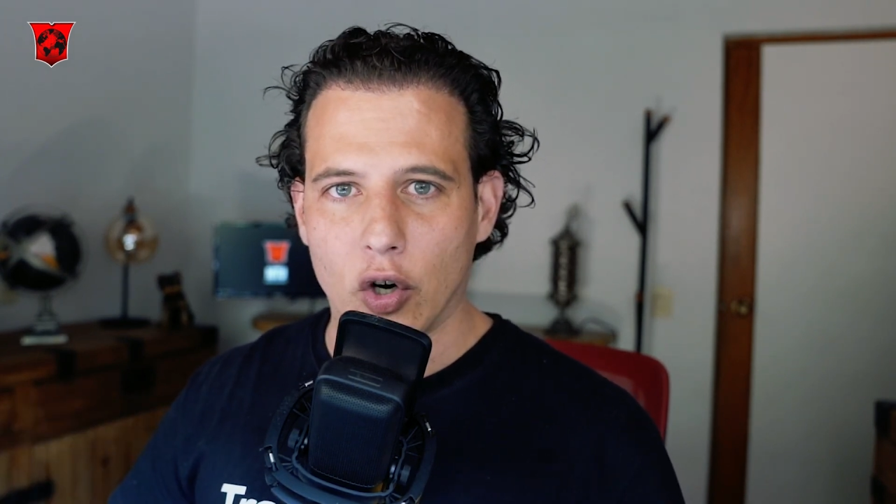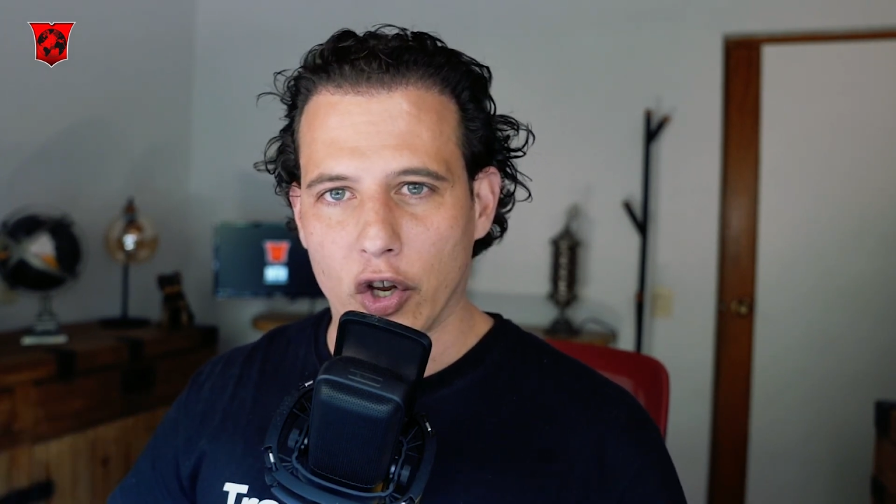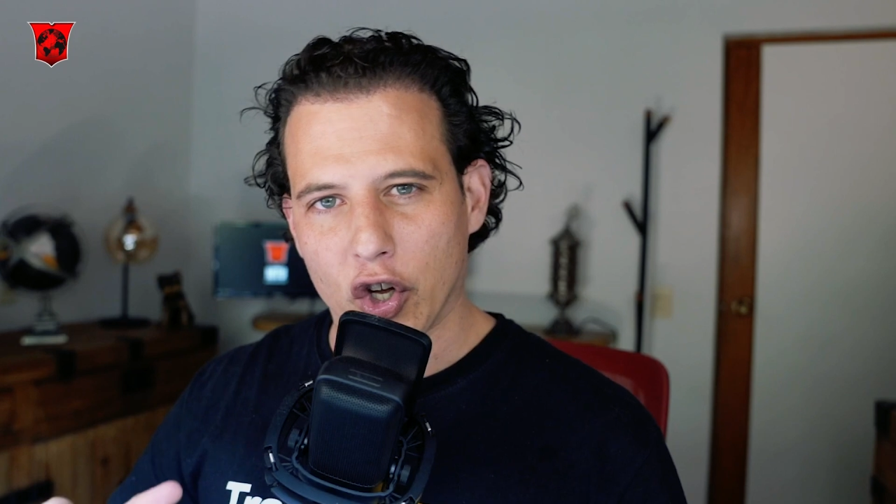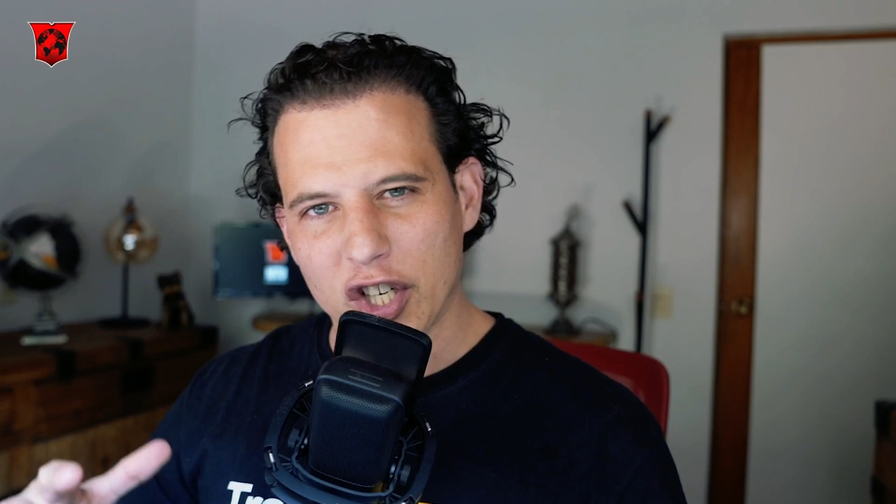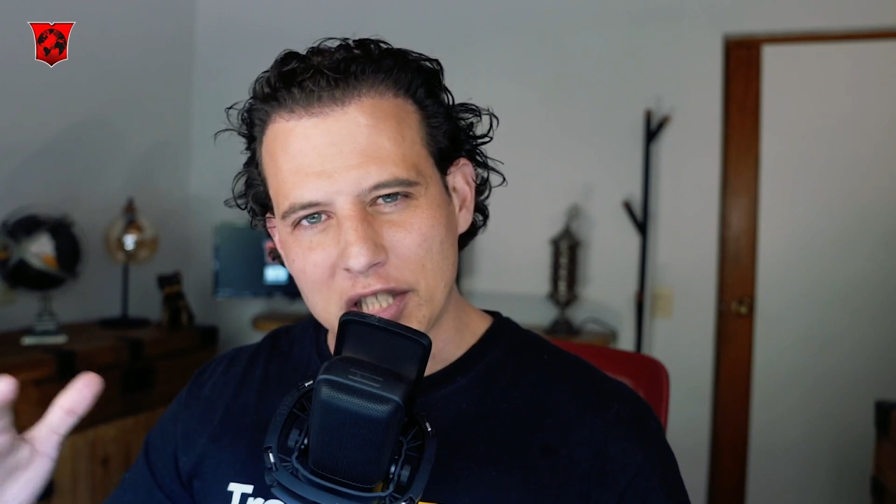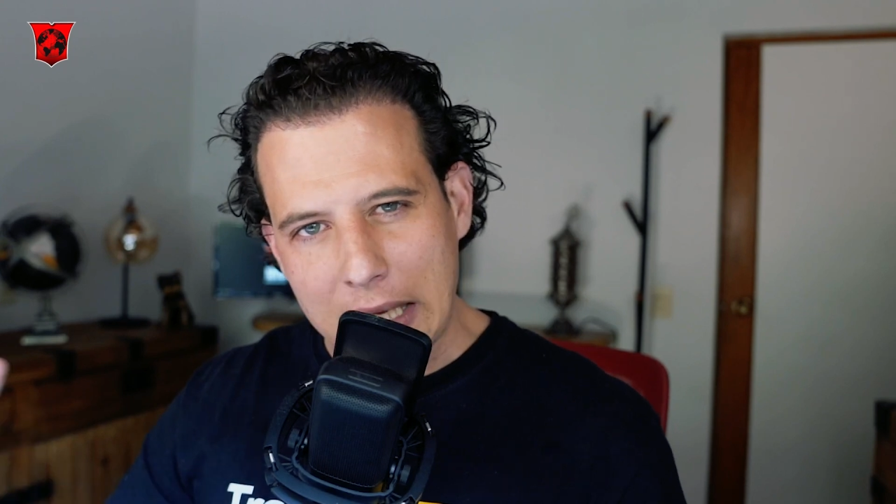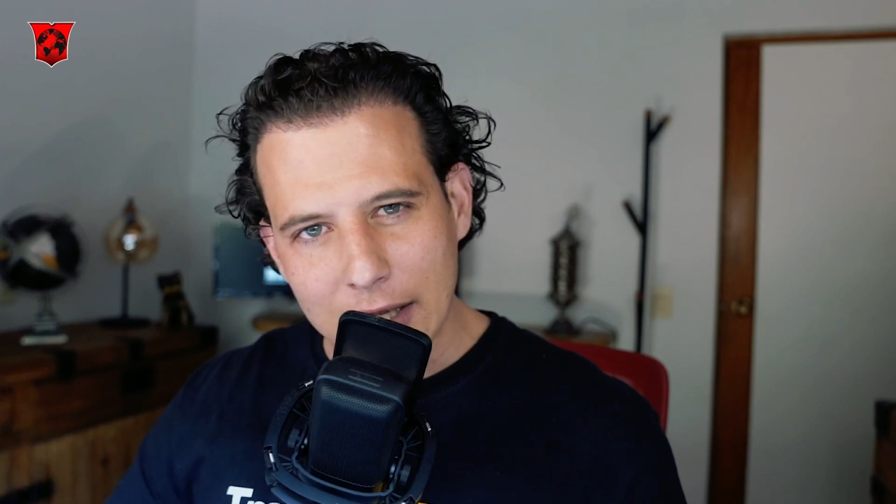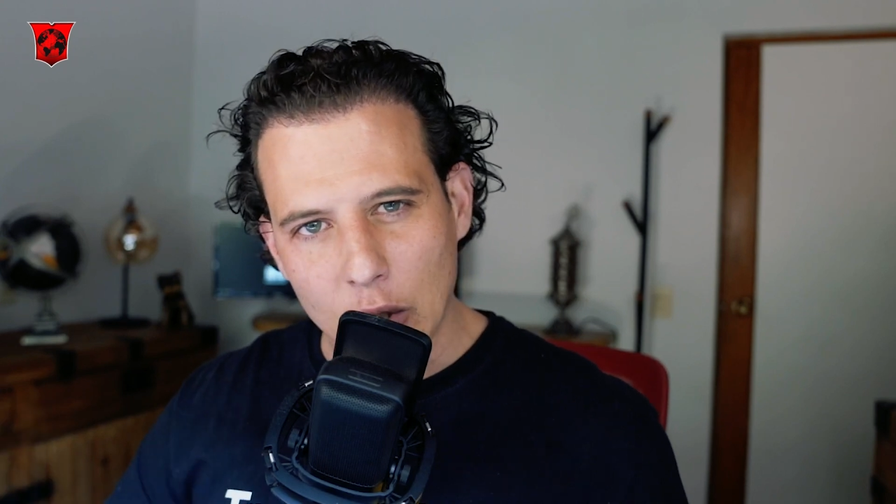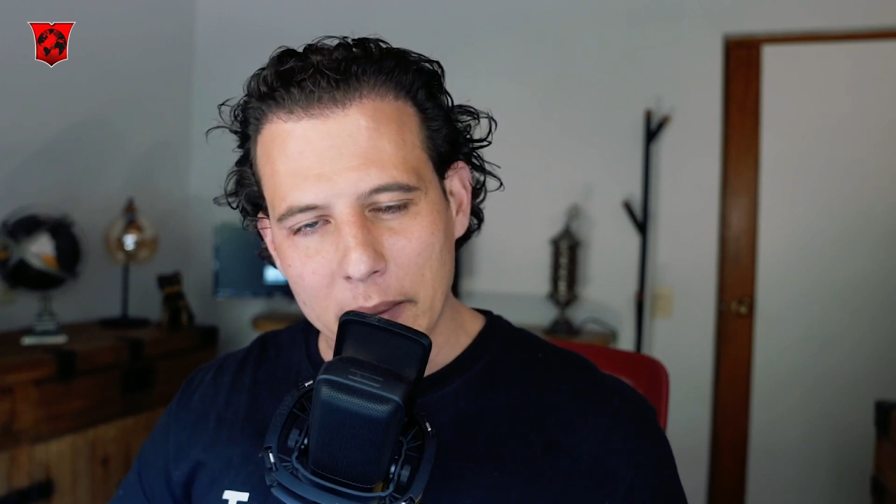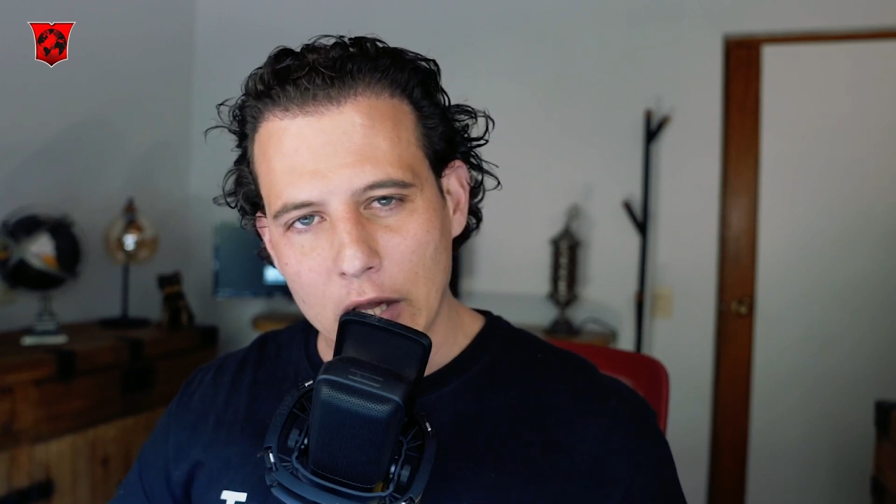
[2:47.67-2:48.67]
or you're going to stay a
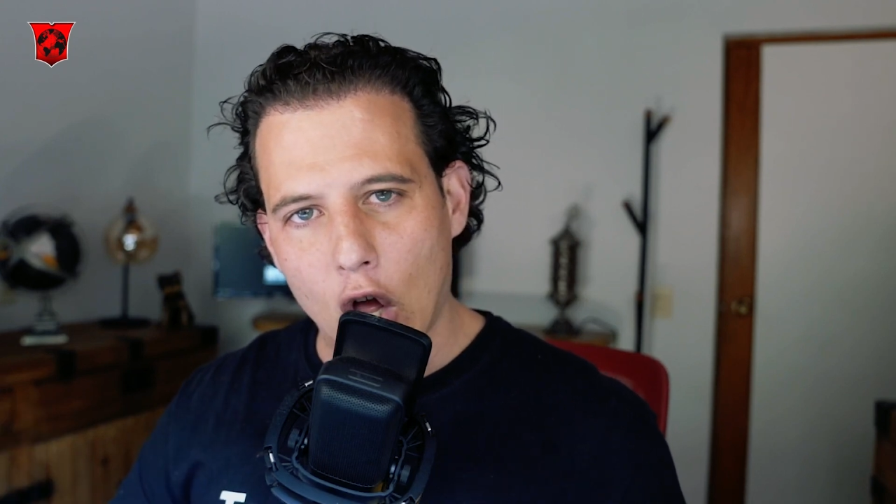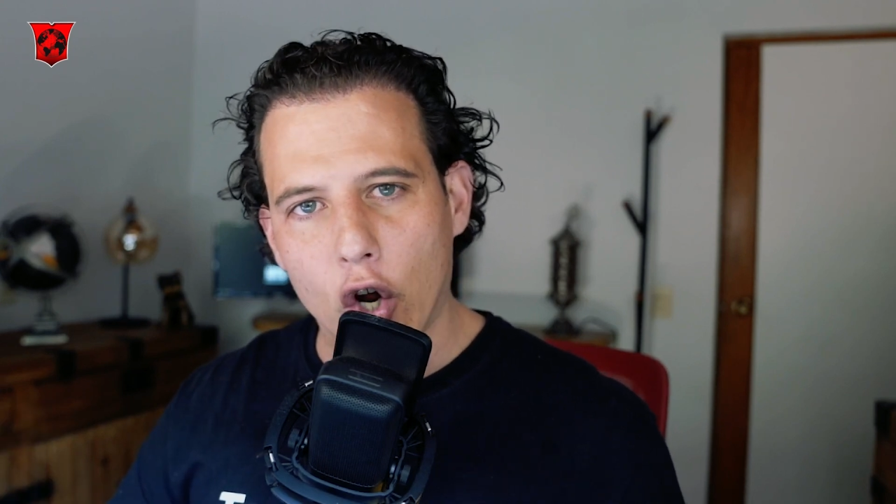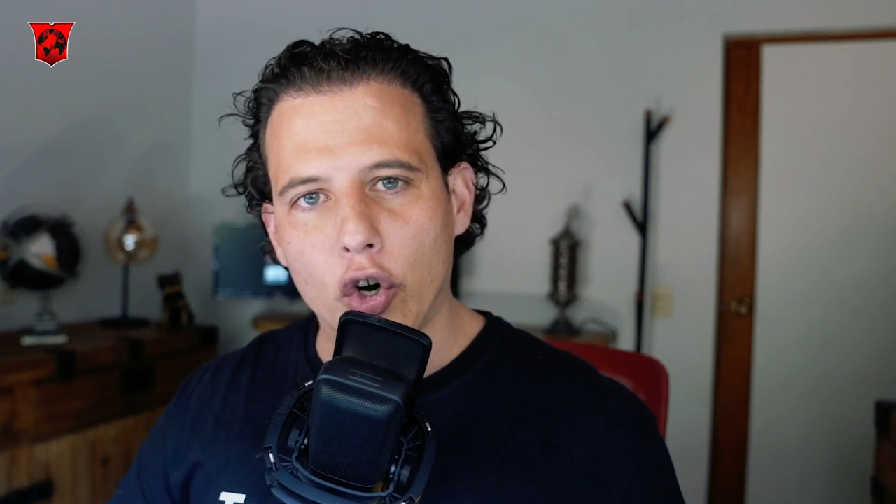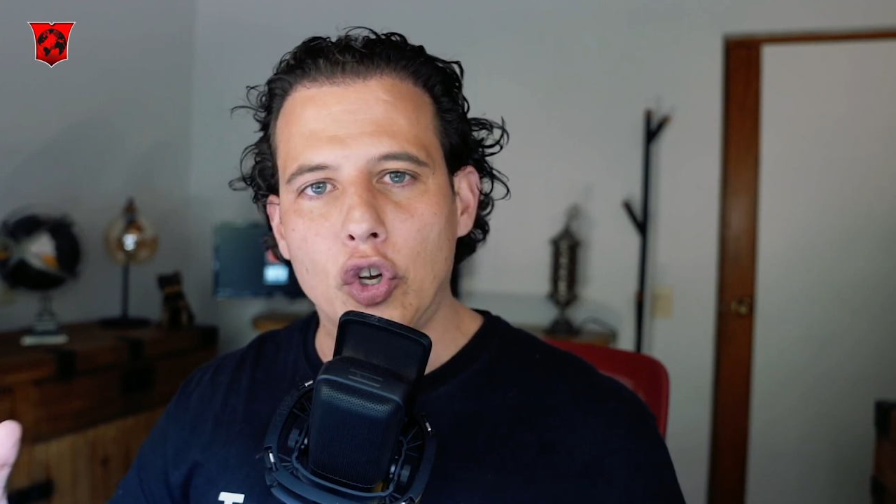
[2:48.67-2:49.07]
little bit longer,